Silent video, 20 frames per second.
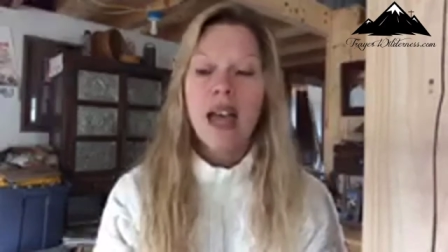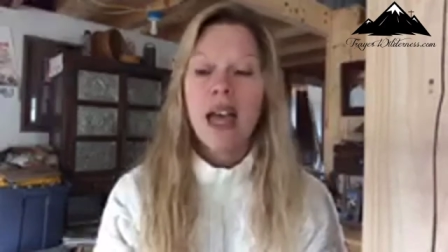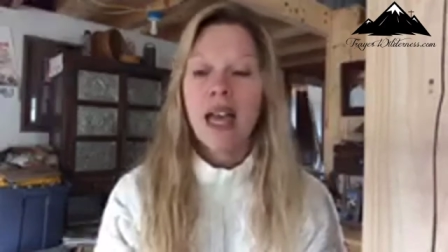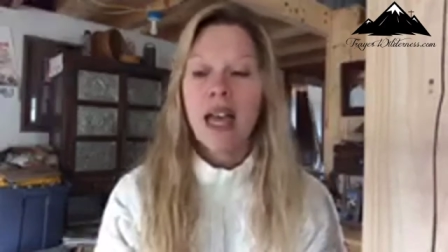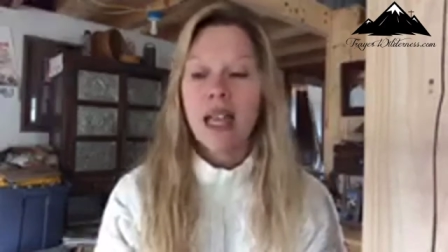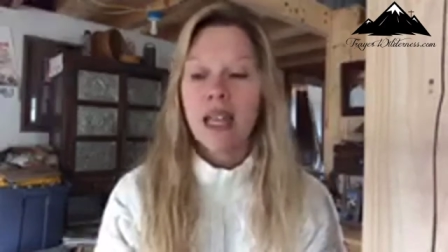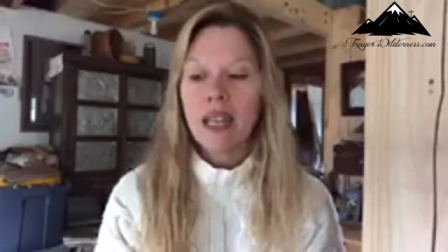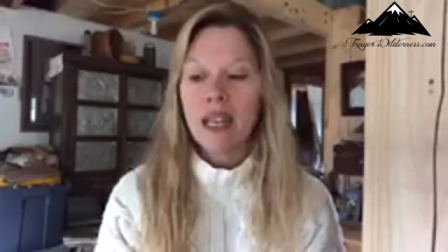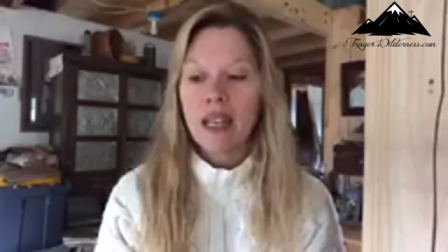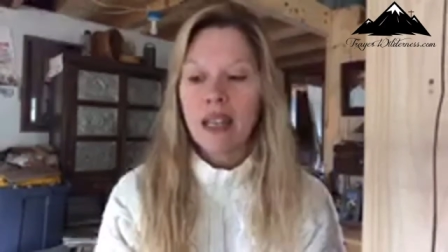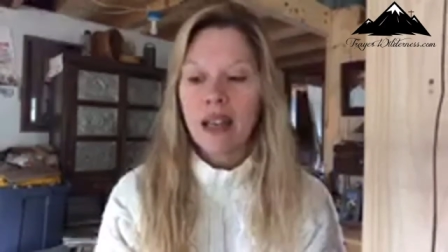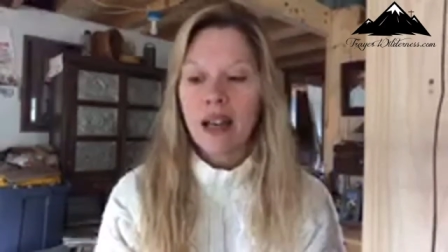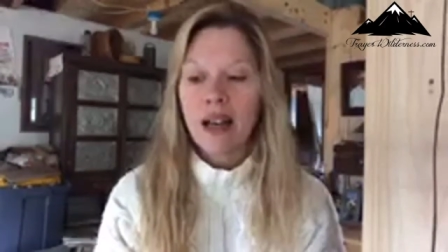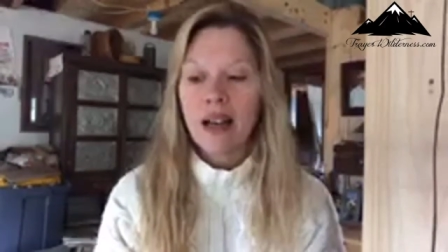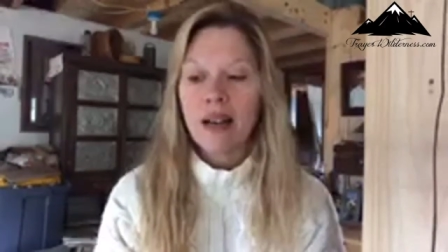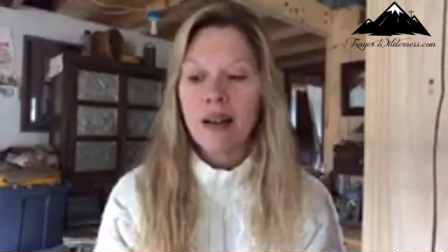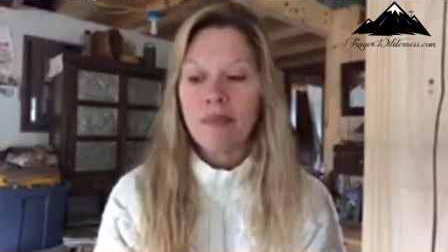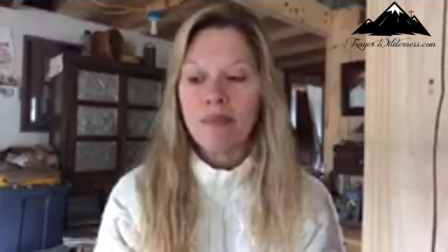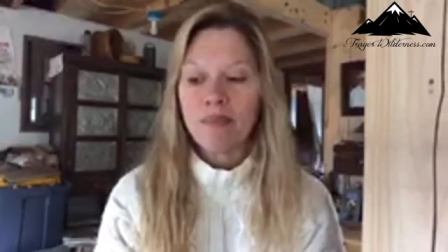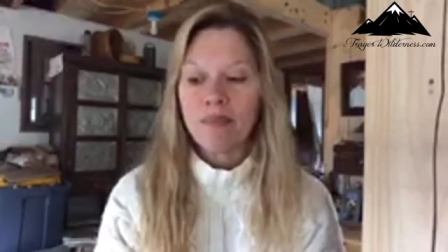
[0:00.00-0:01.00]
And
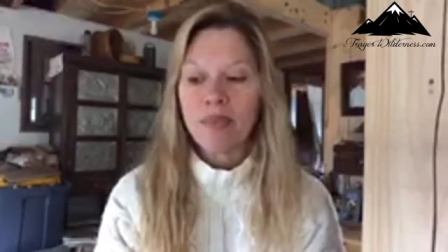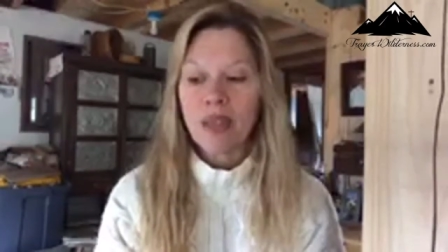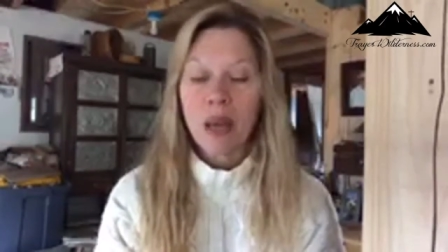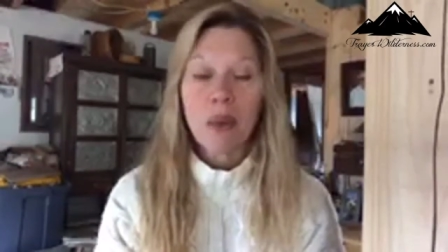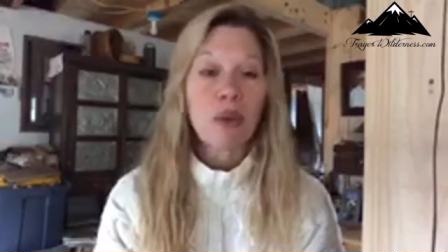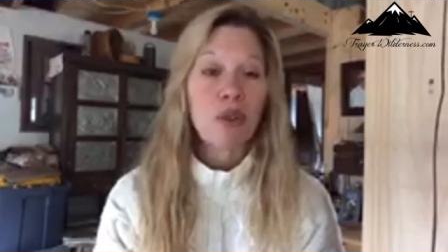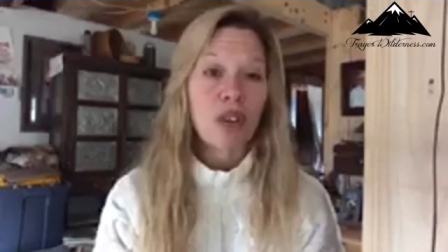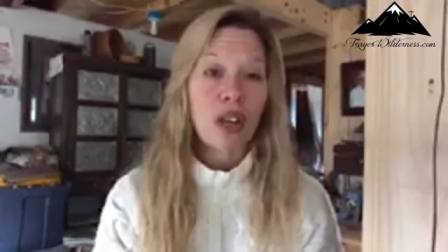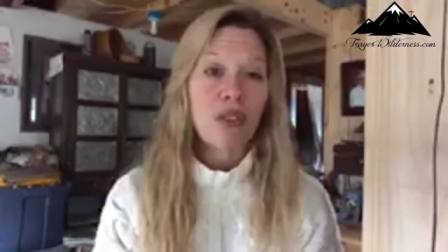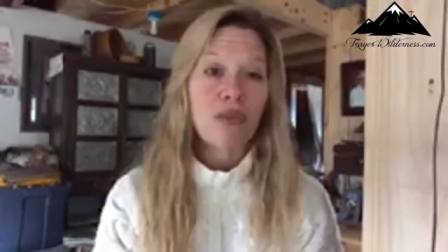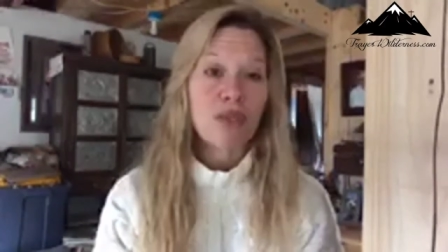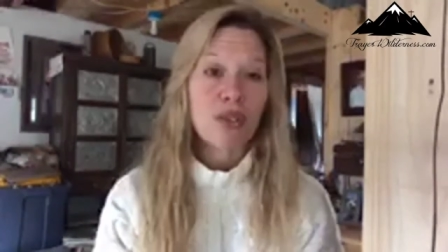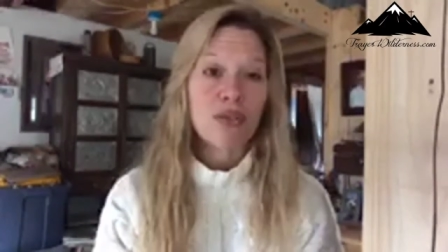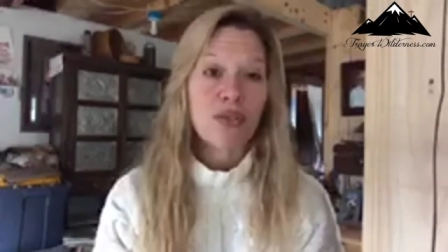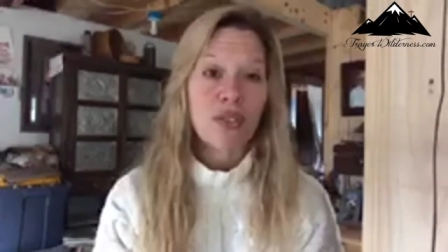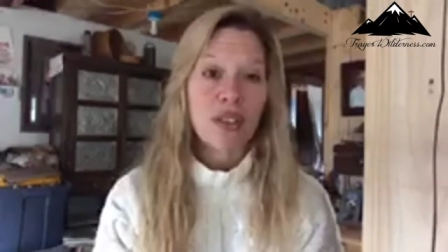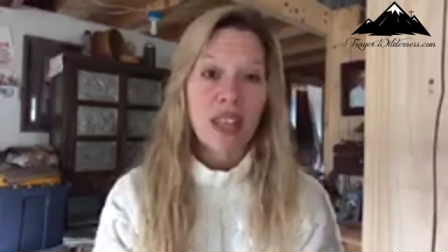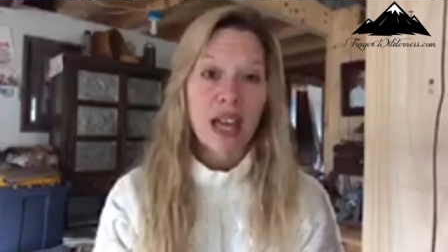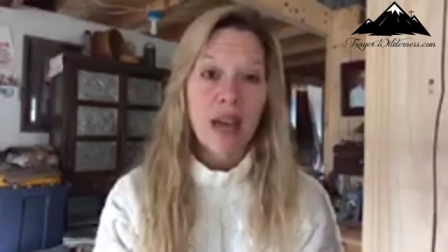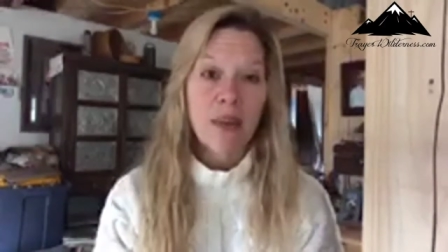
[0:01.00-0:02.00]
um, I'm grateful
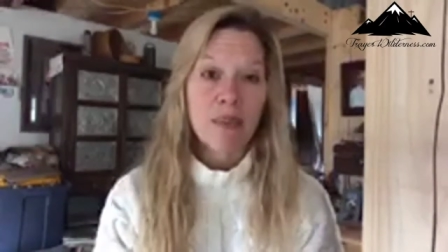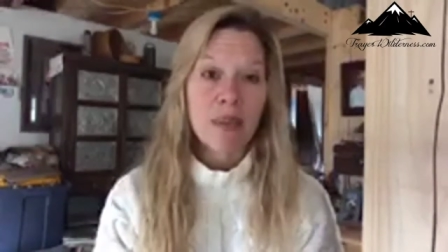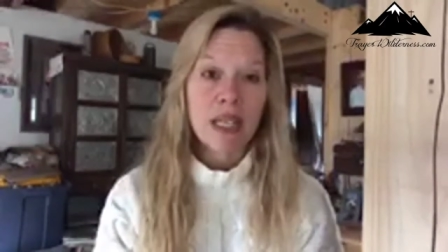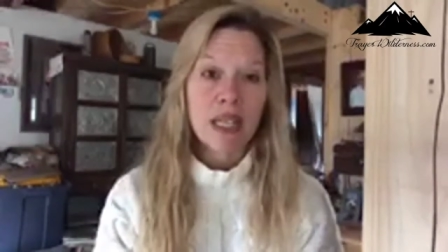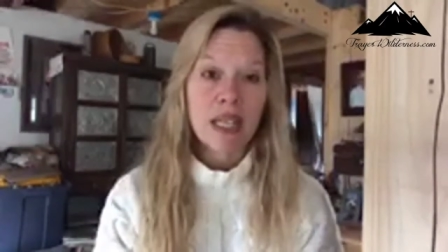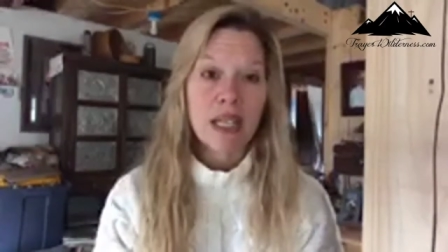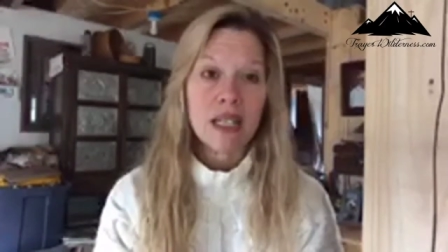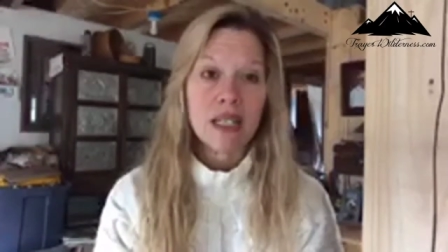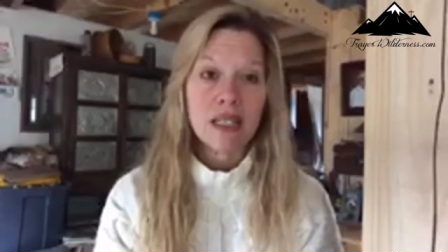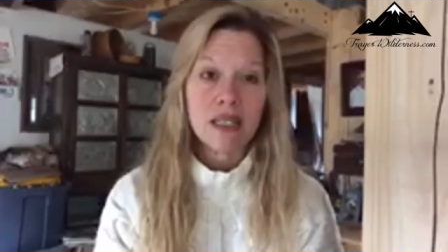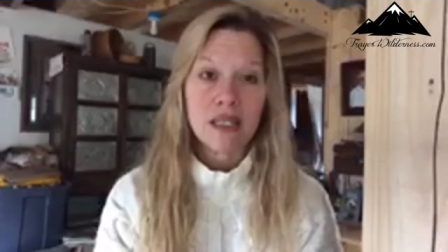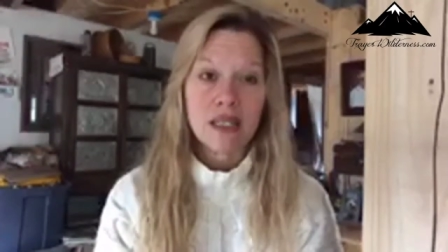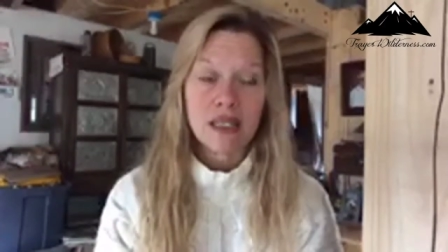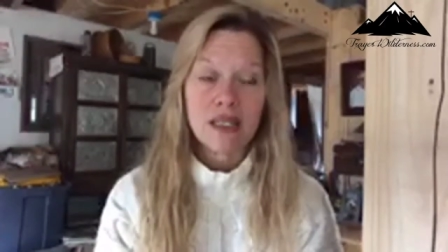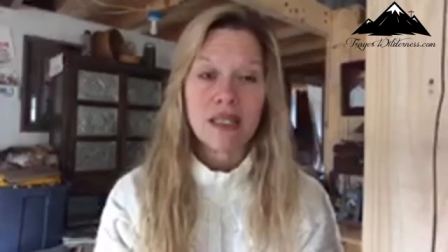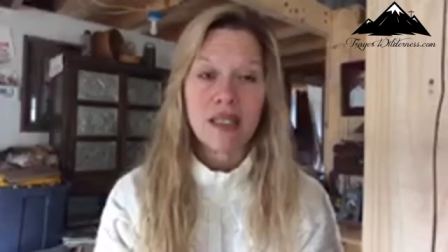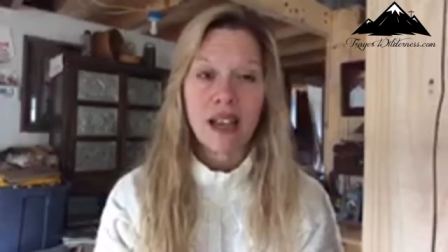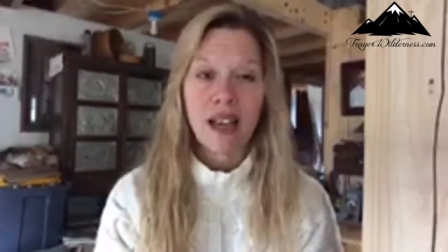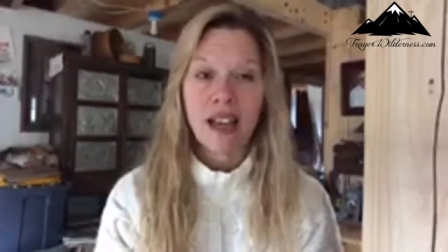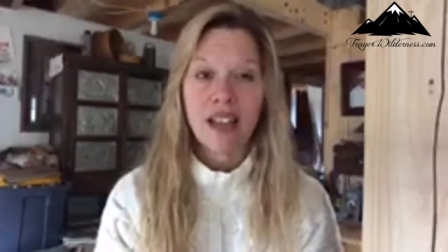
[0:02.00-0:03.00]
for that because
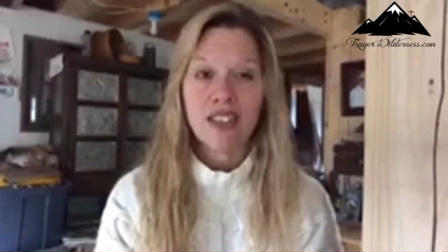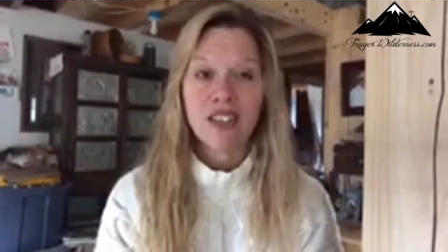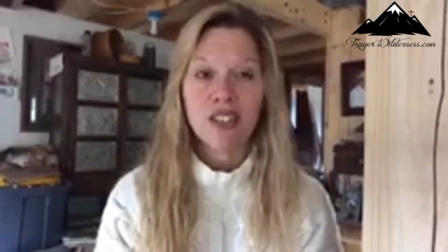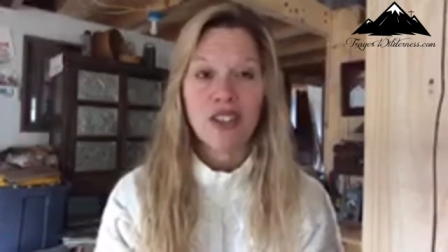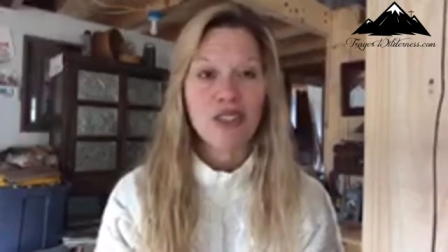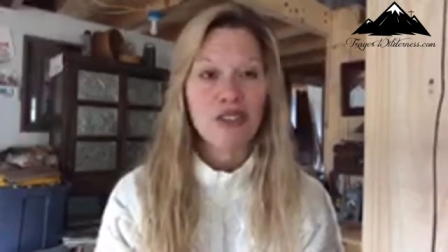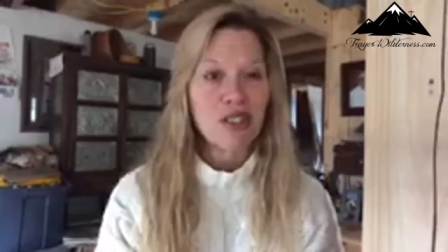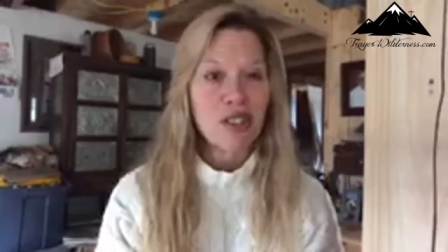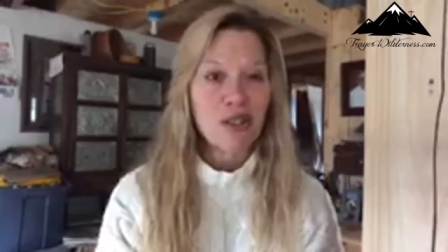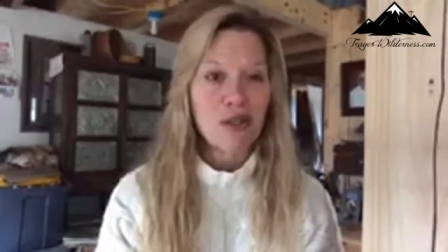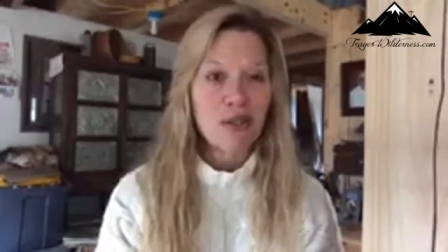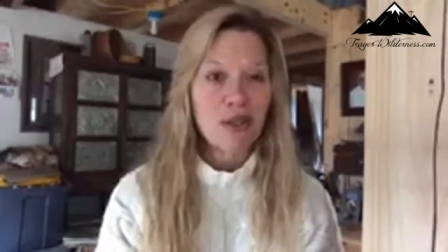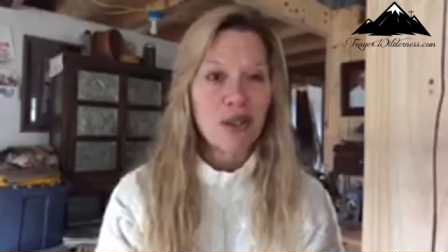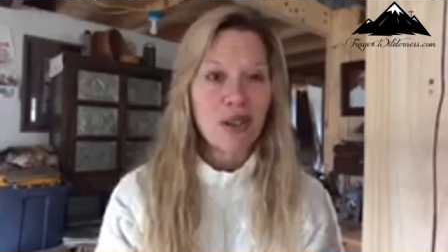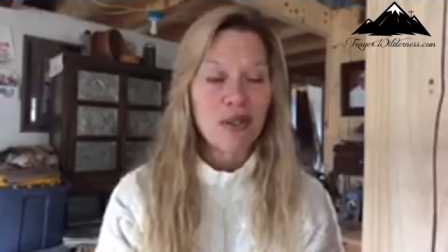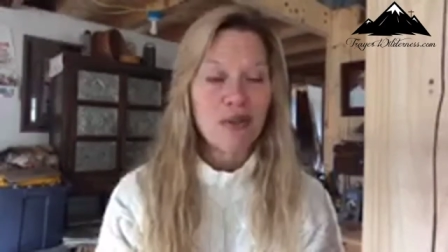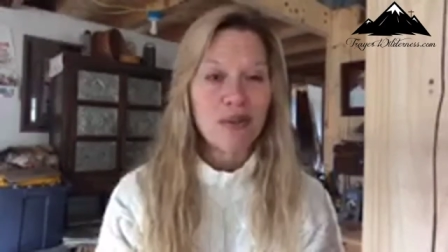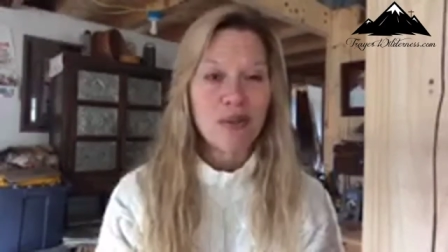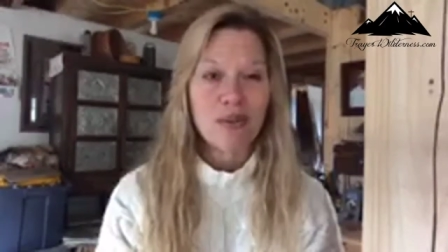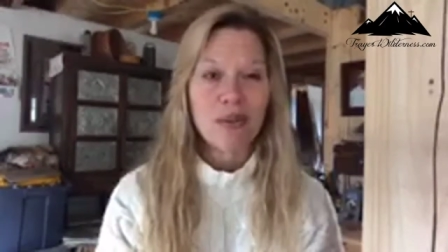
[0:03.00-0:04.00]
I don't
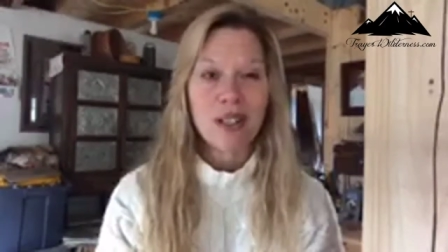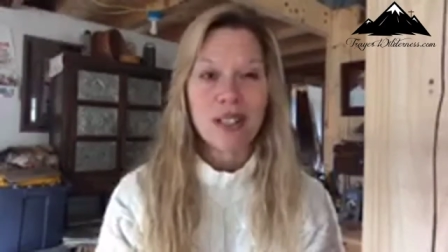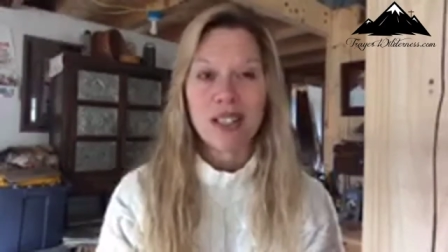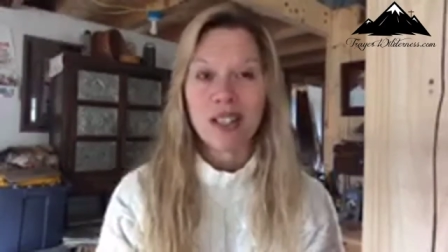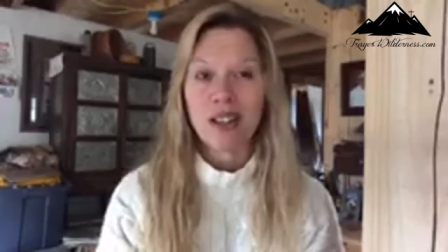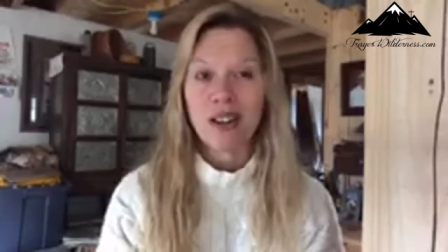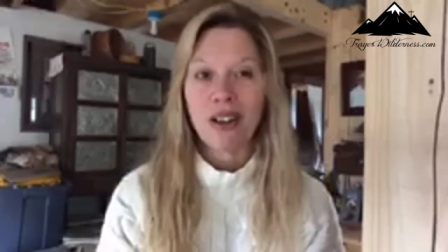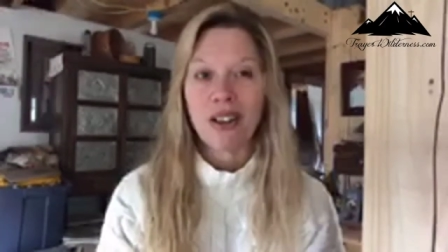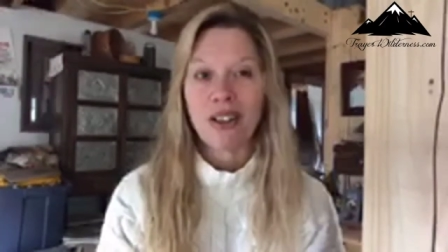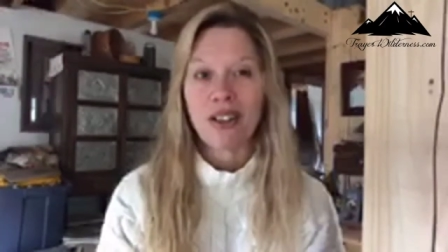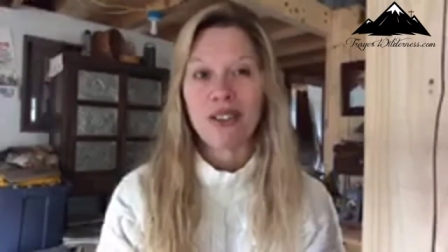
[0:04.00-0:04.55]
know, you know,